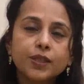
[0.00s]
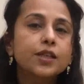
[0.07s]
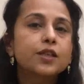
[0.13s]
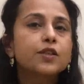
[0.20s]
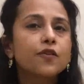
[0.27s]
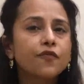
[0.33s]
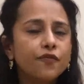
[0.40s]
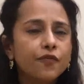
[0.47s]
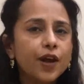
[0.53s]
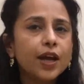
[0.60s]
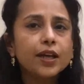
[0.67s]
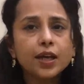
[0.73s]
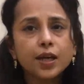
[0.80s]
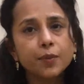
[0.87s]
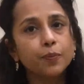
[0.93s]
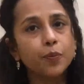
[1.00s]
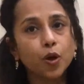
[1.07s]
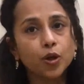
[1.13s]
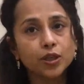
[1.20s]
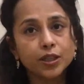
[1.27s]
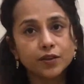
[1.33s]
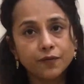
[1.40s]
is a very
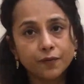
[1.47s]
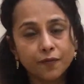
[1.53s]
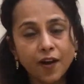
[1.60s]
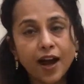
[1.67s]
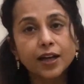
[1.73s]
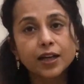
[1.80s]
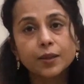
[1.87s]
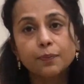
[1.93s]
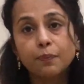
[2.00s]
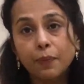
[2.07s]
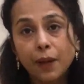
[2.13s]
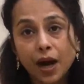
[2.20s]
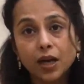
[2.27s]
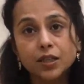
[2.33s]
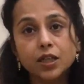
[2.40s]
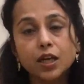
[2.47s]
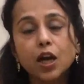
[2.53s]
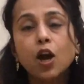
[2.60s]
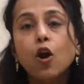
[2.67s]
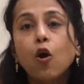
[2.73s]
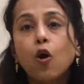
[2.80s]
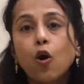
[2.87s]
important part
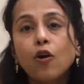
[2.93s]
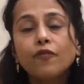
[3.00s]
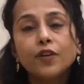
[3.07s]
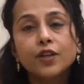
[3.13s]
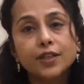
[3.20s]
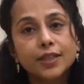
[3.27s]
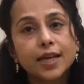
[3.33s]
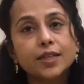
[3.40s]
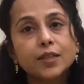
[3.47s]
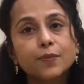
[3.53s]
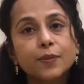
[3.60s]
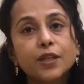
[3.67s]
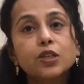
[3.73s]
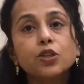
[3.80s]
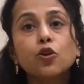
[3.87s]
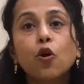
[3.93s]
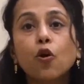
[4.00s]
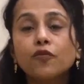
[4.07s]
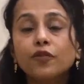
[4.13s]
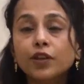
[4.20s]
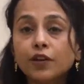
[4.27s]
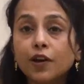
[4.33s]
of assessment
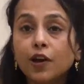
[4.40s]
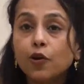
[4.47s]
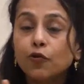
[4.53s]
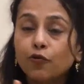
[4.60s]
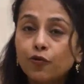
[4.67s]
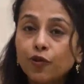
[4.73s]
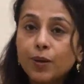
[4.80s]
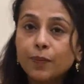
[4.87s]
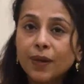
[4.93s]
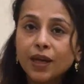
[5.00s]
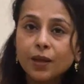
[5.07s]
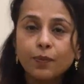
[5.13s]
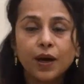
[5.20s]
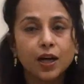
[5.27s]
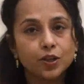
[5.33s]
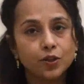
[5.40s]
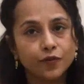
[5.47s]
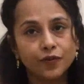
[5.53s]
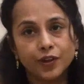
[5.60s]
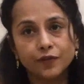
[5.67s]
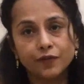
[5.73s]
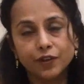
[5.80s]
of the female part of
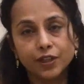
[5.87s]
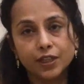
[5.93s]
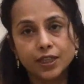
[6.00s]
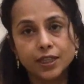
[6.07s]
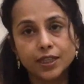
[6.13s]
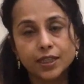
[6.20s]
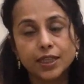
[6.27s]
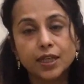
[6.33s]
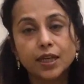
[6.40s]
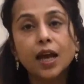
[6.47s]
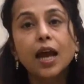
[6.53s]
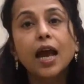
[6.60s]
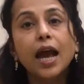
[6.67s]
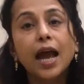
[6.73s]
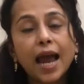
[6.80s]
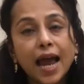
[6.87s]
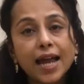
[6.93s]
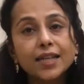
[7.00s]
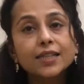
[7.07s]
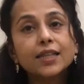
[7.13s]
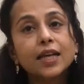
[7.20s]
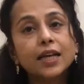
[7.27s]
infertility
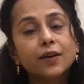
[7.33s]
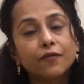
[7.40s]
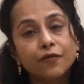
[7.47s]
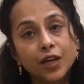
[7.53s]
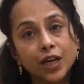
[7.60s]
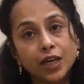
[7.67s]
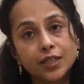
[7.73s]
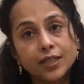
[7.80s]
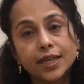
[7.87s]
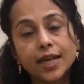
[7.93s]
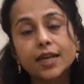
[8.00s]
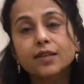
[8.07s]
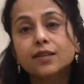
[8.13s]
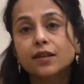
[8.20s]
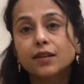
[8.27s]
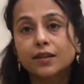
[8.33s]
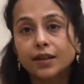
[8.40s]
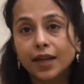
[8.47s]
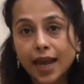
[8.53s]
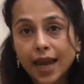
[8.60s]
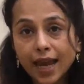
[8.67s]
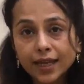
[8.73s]
as we assess
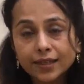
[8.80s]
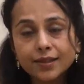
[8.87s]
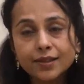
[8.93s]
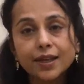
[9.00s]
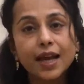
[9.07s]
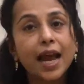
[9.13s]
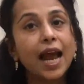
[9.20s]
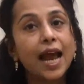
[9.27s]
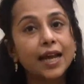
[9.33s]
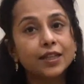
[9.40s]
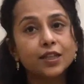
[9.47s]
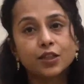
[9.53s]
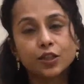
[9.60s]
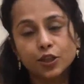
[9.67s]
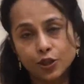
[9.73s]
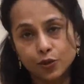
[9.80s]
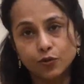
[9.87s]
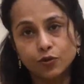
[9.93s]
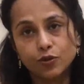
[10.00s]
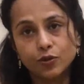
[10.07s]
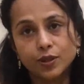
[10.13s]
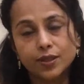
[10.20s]
the eggs and the
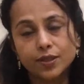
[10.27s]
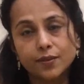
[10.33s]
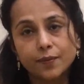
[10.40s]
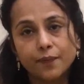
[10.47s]
uterus.